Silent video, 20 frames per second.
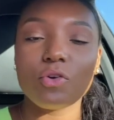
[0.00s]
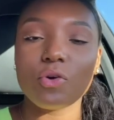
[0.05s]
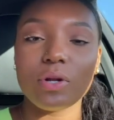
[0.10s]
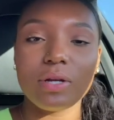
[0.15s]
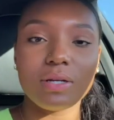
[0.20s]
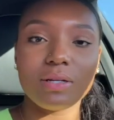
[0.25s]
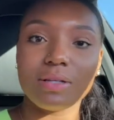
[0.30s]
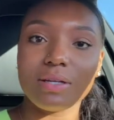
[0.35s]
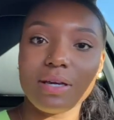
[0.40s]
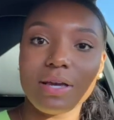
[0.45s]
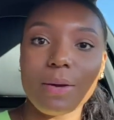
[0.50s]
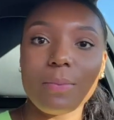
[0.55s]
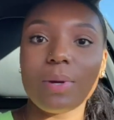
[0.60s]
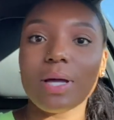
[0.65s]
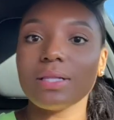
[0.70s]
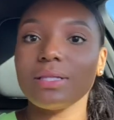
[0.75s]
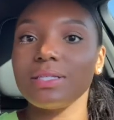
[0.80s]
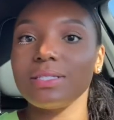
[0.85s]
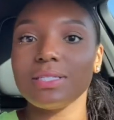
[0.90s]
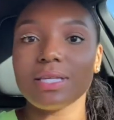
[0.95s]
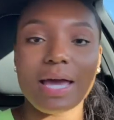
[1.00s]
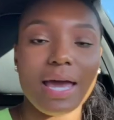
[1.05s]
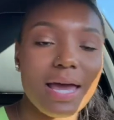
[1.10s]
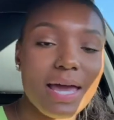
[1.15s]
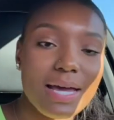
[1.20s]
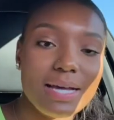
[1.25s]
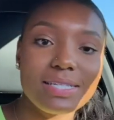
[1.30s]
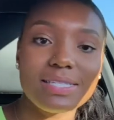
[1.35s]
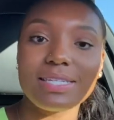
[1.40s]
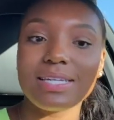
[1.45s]
critically about the
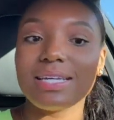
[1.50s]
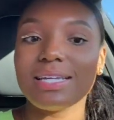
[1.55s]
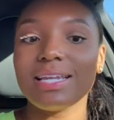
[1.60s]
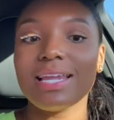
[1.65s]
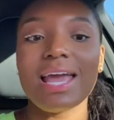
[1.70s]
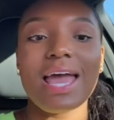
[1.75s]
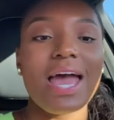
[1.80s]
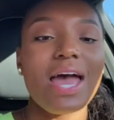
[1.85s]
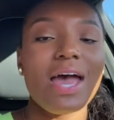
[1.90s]
text and